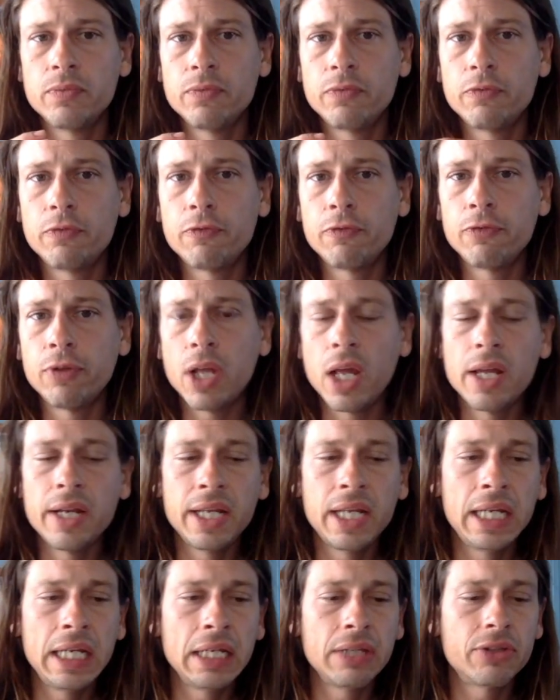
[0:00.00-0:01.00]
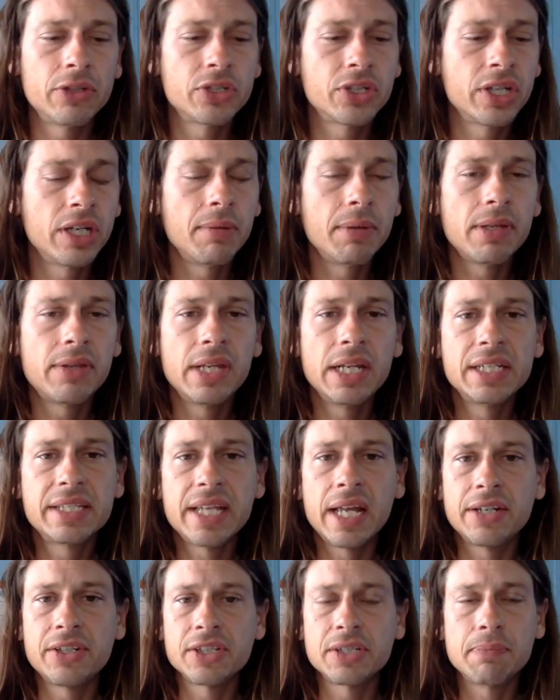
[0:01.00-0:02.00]
flooding. There's going to be things
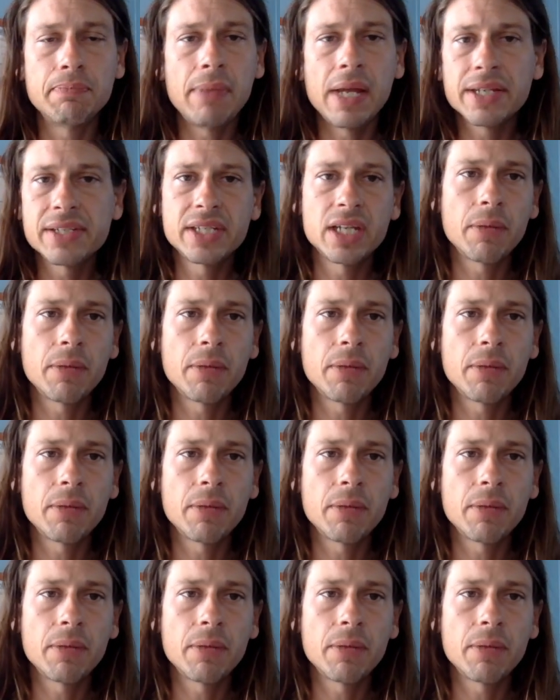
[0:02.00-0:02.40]
that just mess